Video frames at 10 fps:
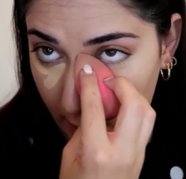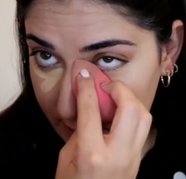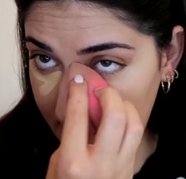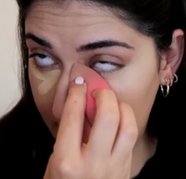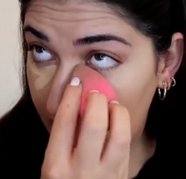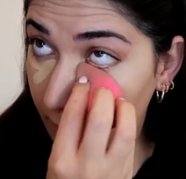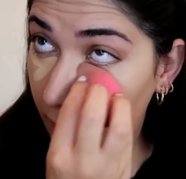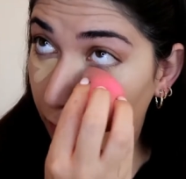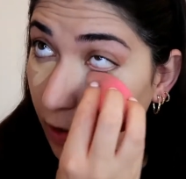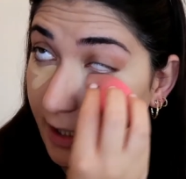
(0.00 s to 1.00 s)

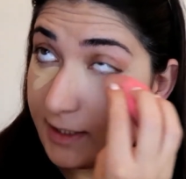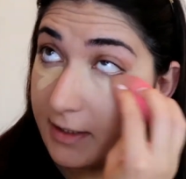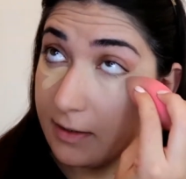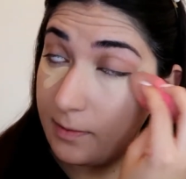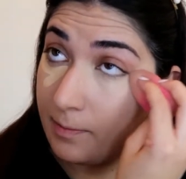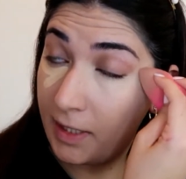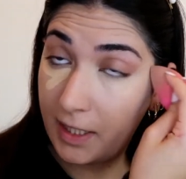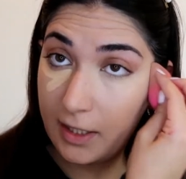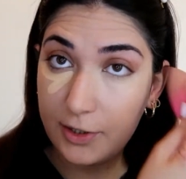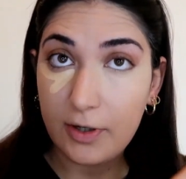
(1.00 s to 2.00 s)
brighten
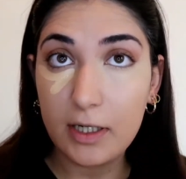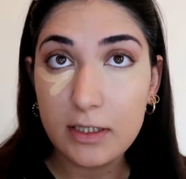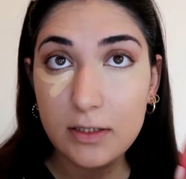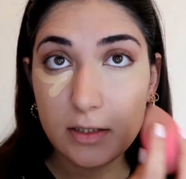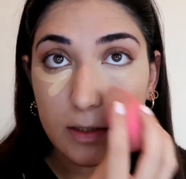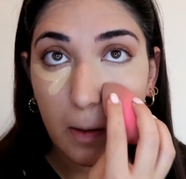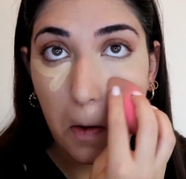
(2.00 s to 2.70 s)
my under eyes.